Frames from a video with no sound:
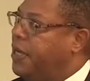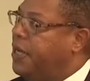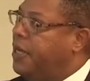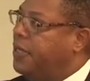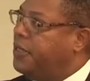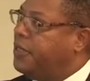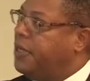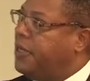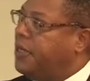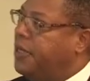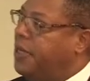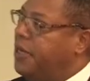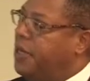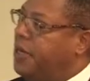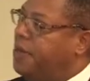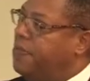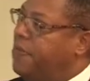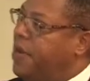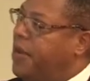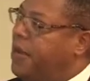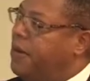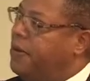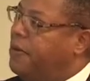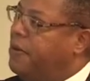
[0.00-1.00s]
So the key to the
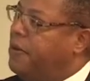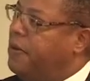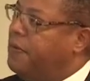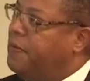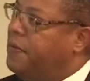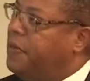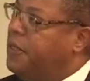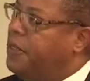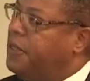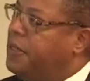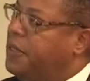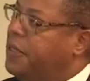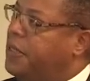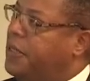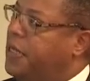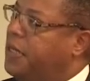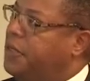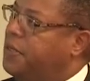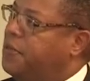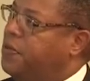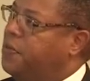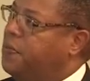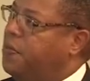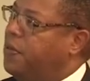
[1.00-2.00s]
matter of this is
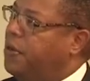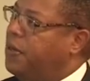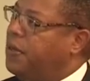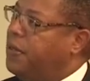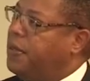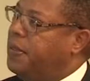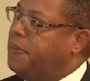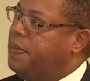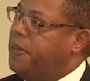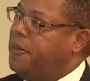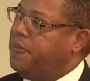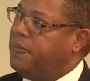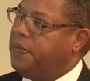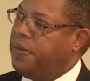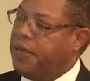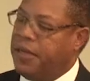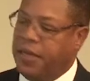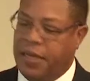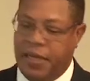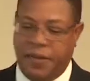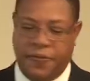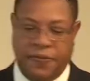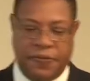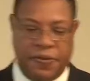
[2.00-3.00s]
that you want people to
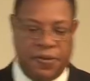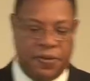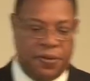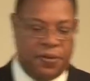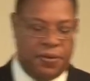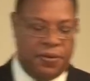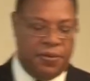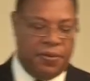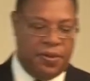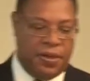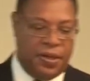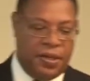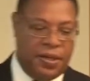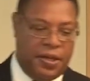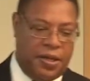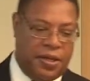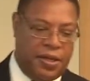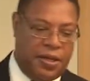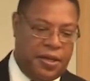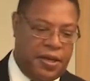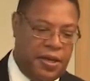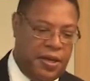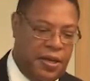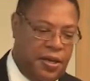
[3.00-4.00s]
give you
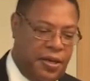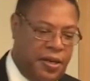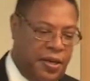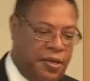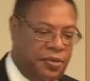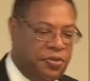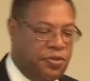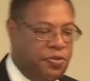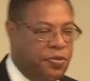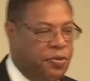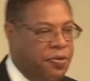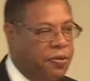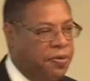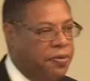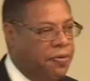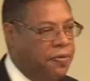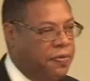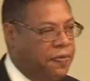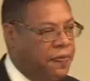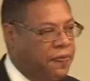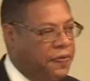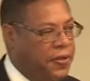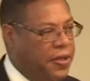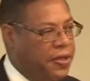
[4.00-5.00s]
their true
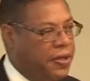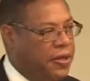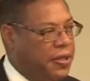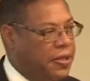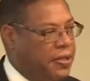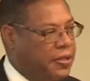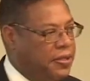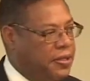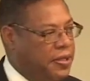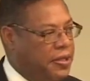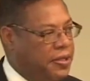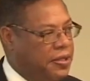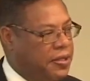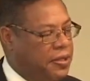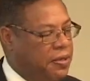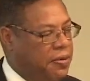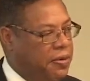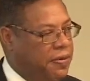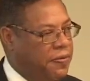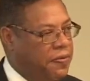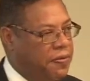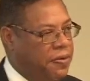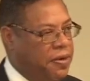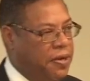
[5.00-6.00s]
feelings. And so
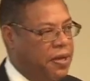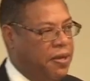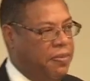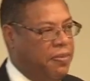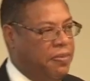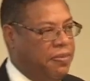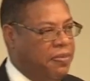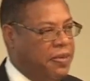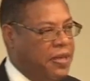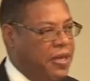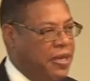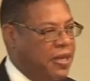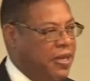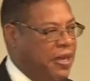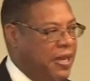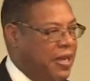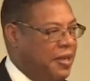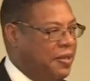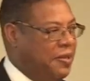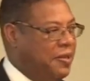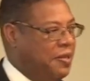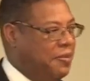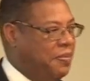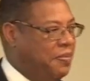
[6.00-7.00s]
if you come kind of
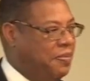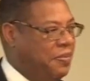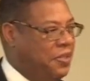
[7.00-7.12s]
at them